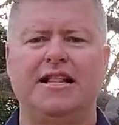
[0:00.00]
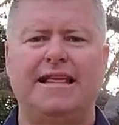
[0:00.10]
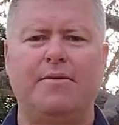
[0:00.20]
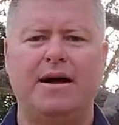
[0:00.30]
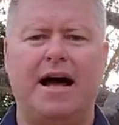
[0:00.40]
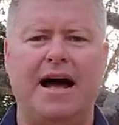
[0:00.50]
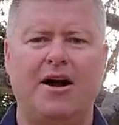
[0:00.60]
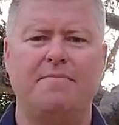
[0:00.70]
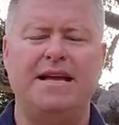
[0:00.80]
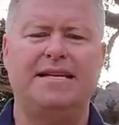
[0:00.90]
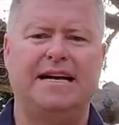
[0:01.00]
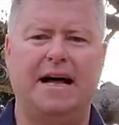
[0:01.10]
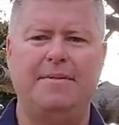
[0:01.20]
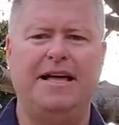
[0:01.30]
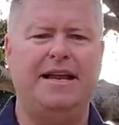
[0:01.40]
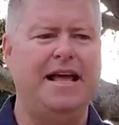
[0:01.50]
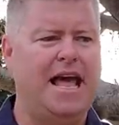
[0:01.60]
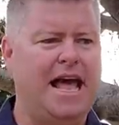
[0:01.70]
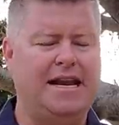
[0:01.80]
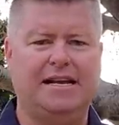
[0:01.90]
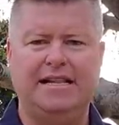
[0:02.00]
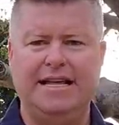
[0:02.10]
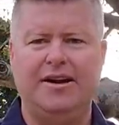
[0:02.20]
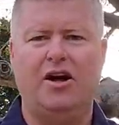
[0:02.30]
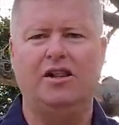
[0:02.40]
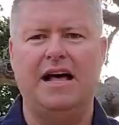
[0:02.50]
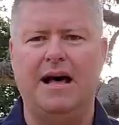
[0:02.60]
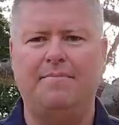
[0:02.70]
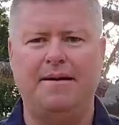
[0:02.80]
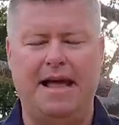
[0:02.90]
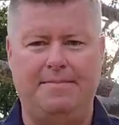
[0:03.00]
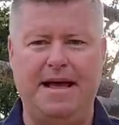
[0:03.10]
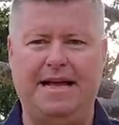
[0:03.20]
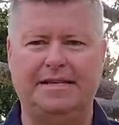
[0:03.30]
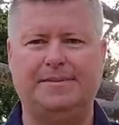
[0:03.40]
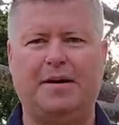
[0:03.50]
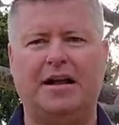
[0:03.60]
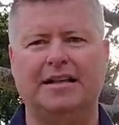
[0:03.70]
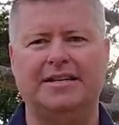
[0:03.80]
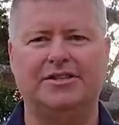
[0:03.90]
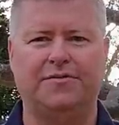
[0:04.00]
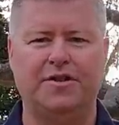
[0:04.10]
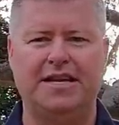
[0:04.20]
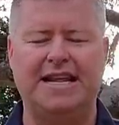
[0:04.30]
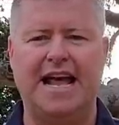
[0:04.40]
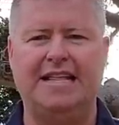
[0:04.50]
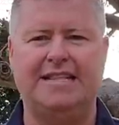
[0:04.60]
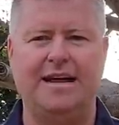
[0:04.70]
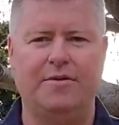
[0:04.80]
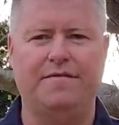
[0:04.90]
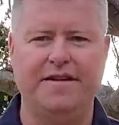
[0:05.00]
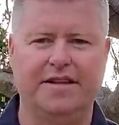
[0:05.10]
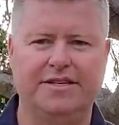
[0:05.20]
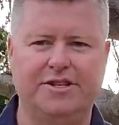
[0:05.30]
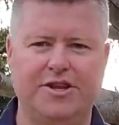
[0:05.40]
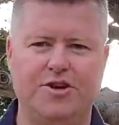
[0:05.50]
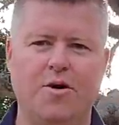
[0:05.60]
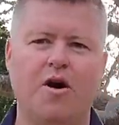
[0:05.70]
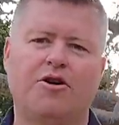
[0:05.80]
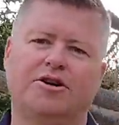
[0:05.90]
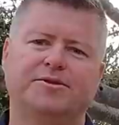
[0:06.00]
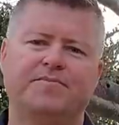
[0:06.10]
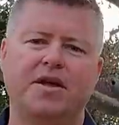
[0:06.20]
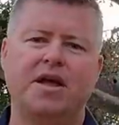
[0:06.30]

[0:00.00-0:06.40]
they would hire me to come in and clean it all up and make it spotless for the day that they reveal it to the new owners.